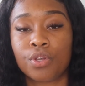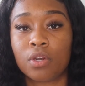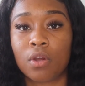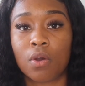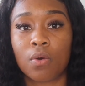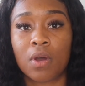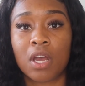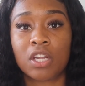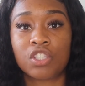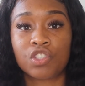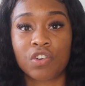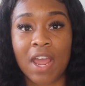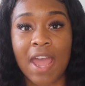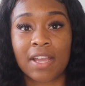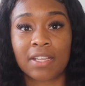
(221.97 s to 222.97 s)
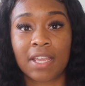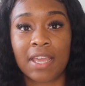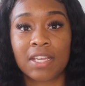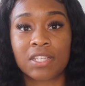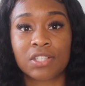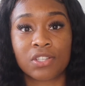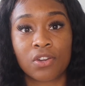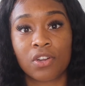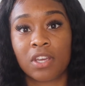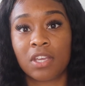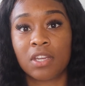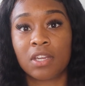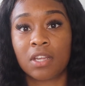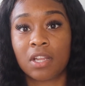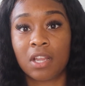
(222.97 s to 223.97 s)
you know, attract a
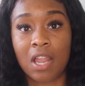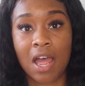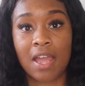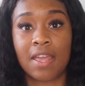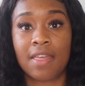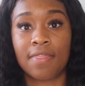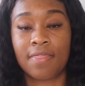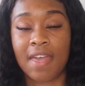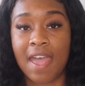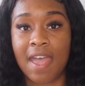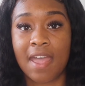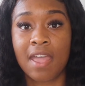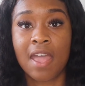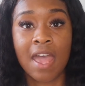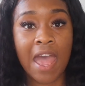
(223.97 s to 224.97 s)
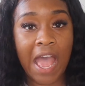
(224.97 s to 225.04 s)
certain client that